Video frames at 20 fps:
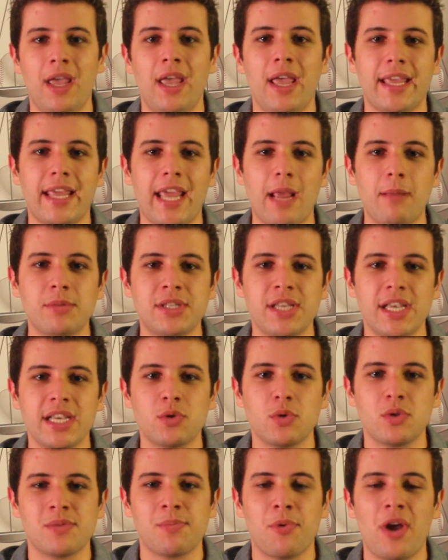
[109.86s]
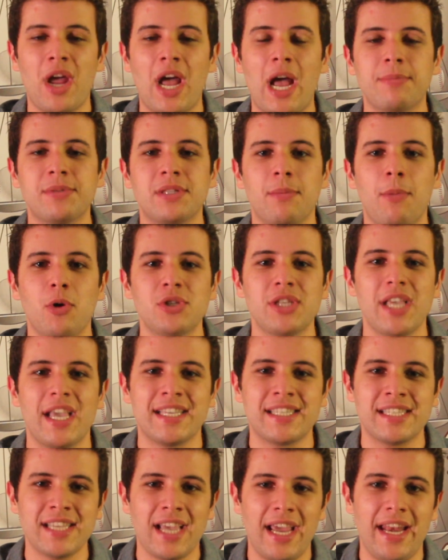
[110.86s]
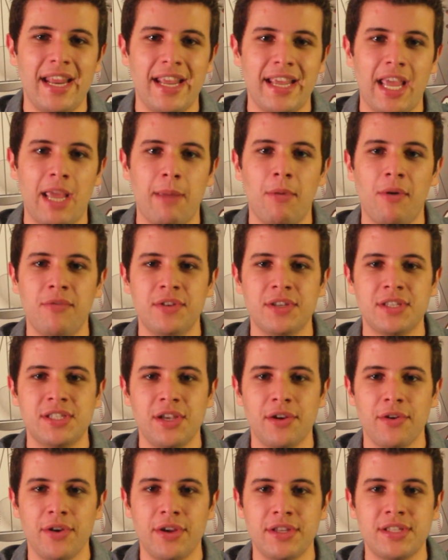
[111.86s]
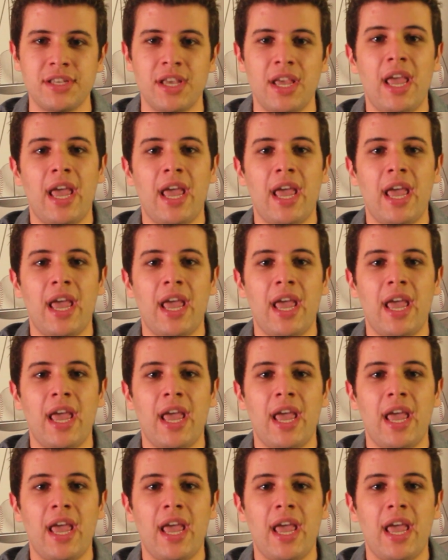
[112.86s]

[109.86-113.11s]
Game 6 was perhaps the most exciting game of this series,